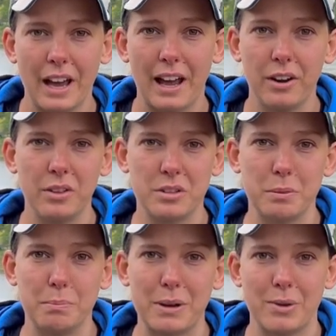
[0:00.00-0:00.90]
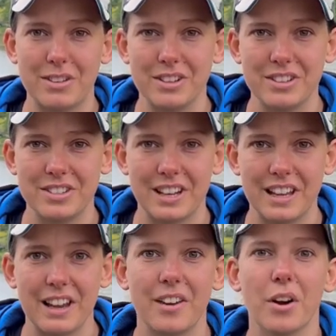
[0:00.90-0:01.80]
I know there's some big residents in
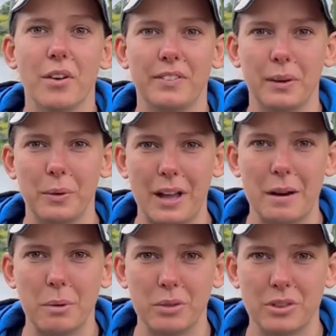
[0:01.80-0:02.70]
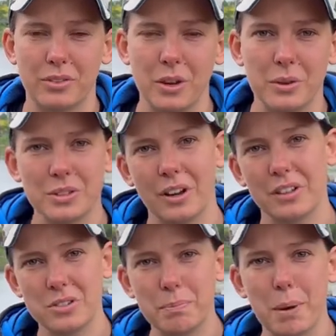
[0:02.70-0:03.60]
here and hopefully we'll get amongst a few so I'll
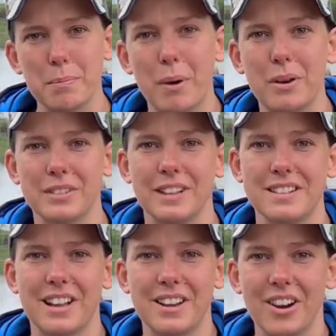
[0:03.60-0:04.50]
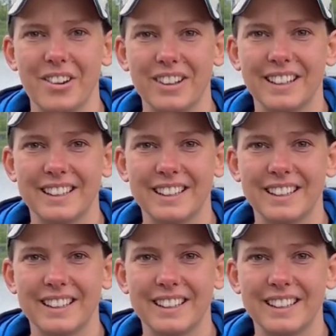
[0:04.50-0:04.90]
jump on box and let's get going.